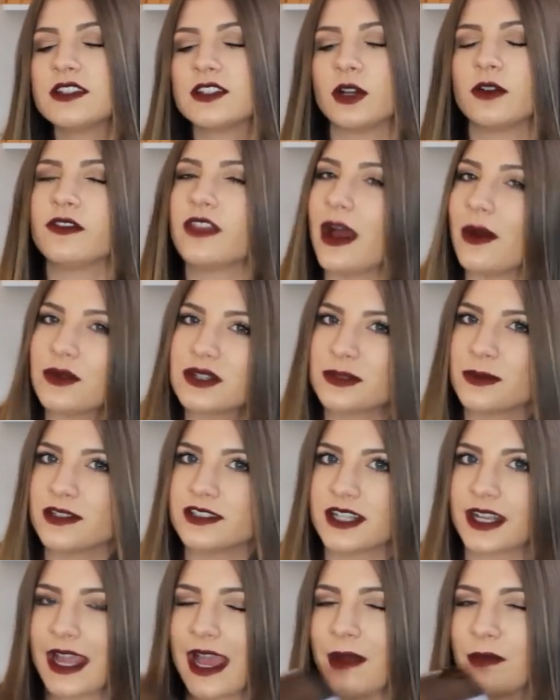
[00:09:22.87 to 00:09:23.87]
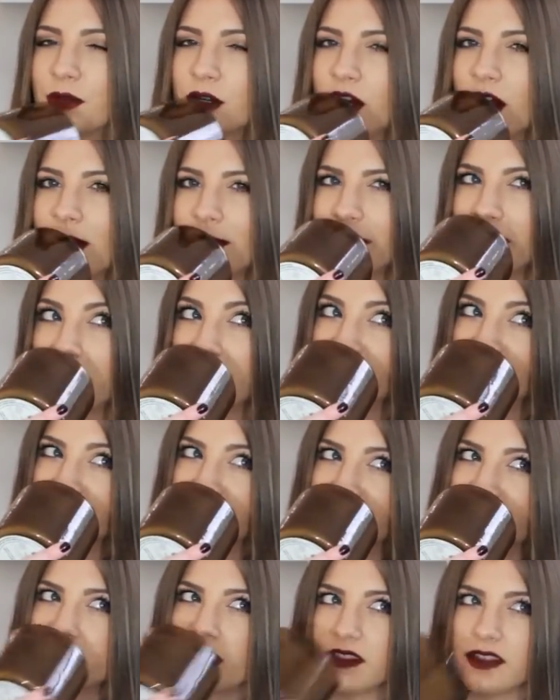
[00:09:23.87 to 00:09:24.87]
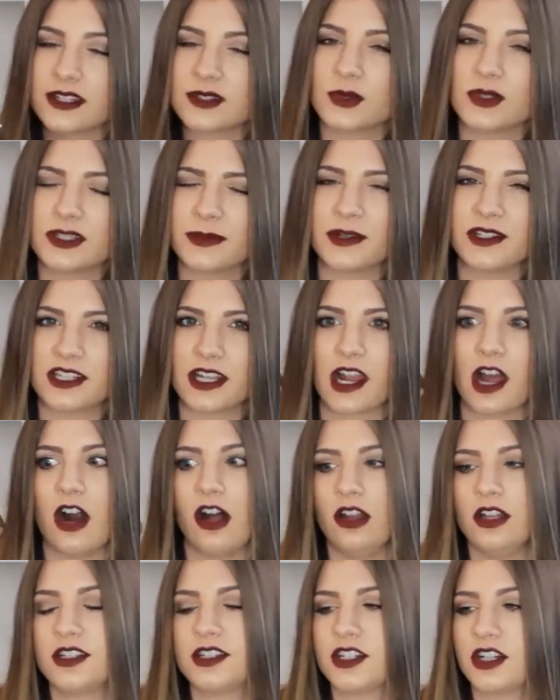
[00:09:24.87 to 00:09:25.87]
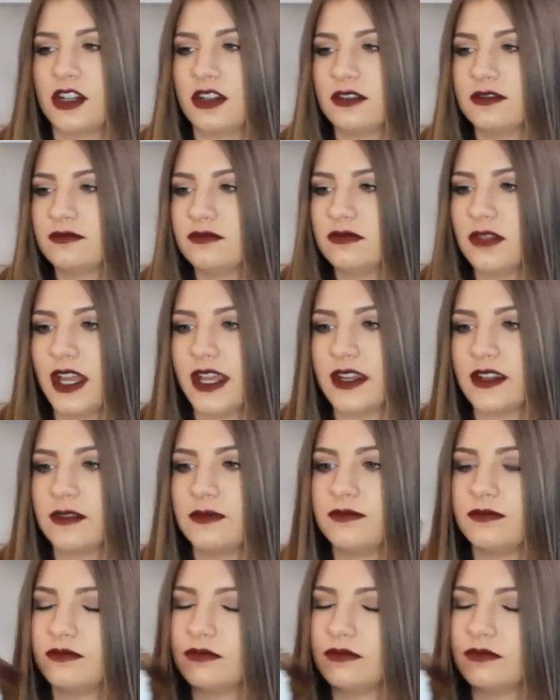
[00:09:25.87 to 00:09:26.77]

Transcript: So if that one smells like Abercrombie, then this one smells like Hollister. Like,